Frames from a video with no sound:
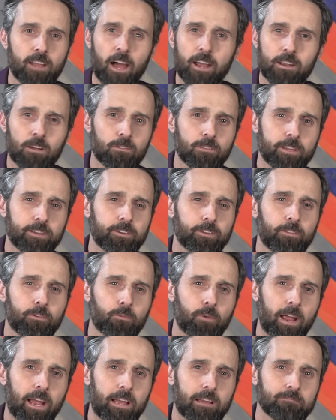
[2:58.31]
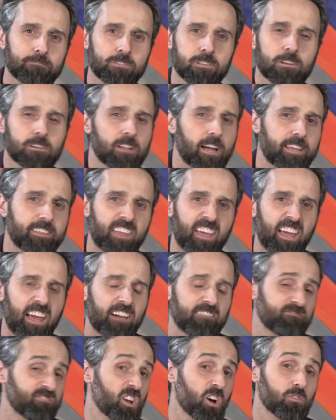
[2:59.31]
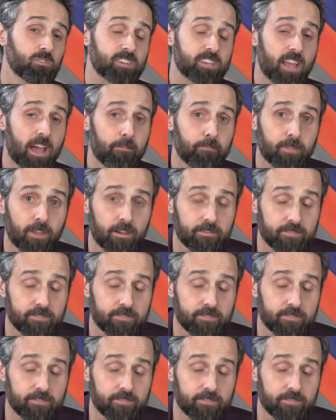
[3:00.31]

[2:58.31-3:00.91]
Not only do the Rams look like they have no depth